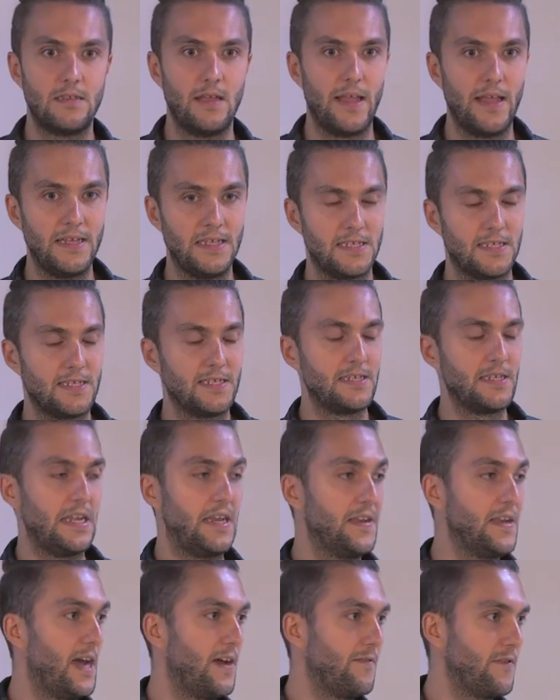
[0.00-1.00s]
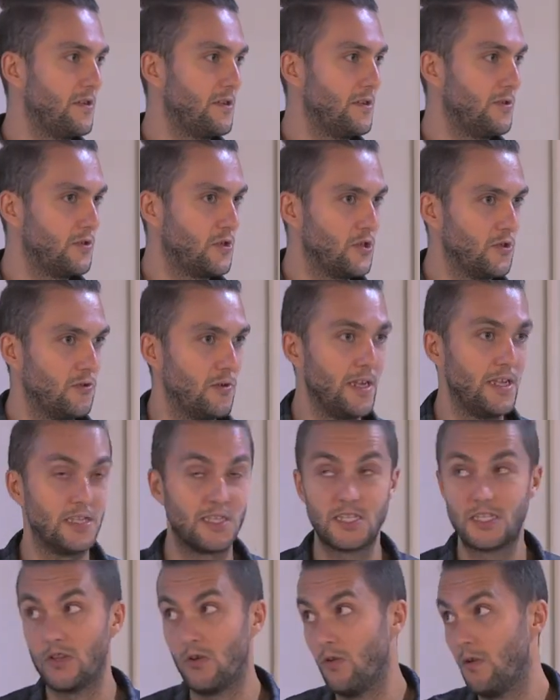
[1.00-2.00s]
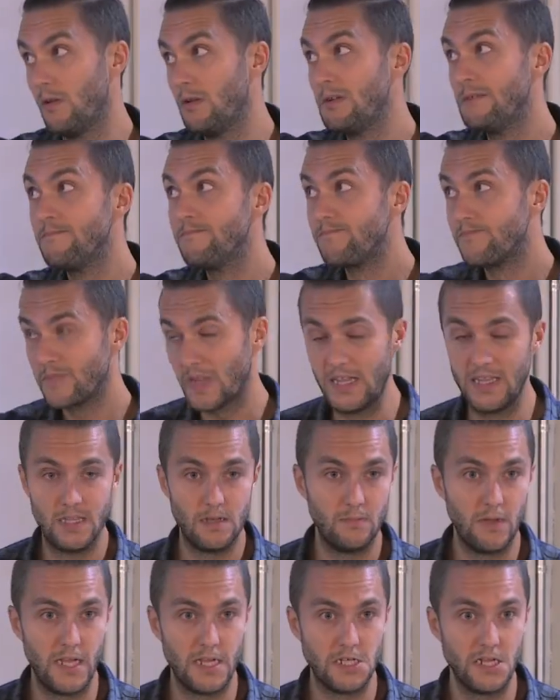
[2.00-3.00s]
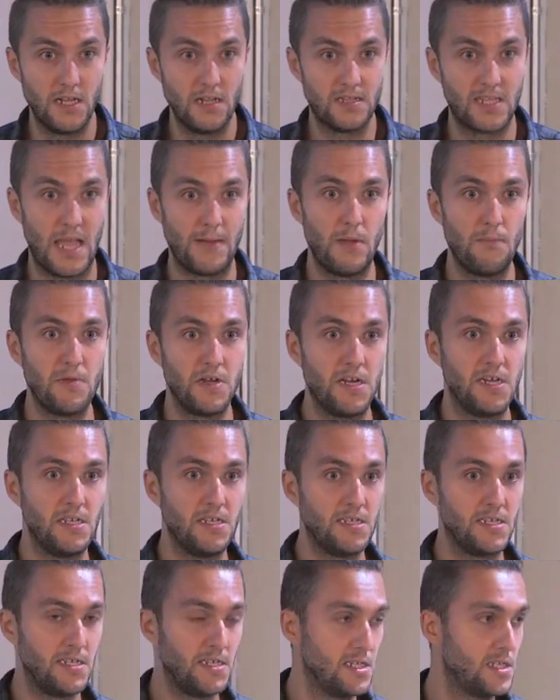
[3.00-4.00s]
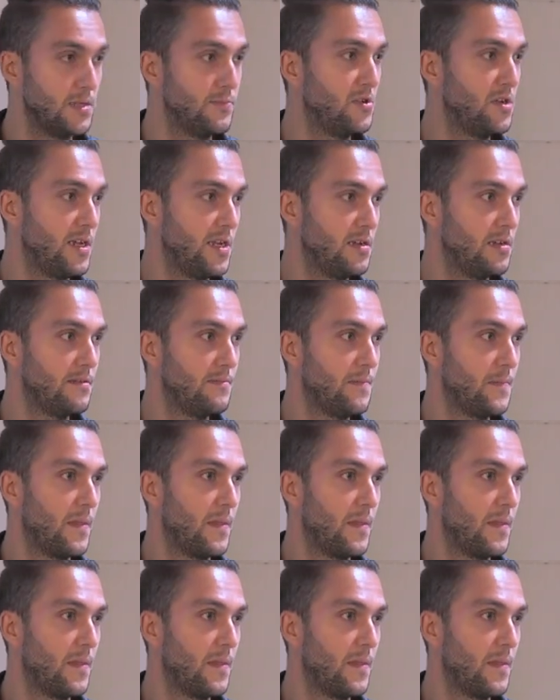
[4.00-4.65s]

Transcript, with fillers: is enough, you know, to install in a, a real-time operating system on it